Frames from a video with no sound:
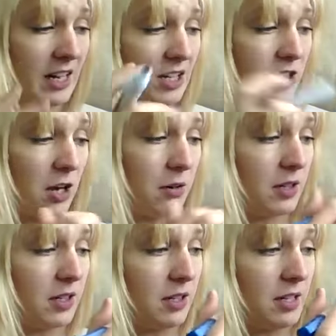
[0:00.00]
So
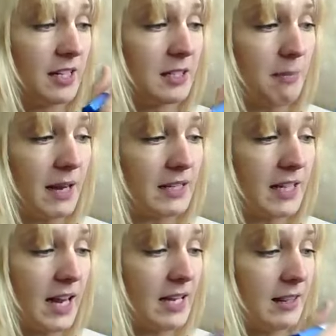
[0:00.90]
you need to
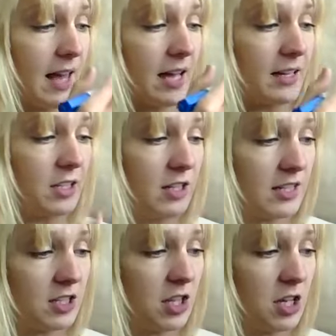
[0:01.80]
maintain then in
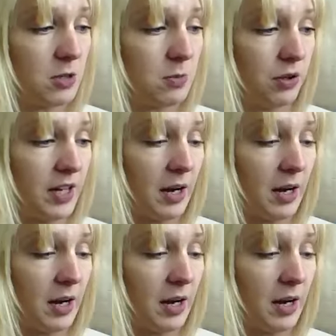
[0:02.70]
this third month.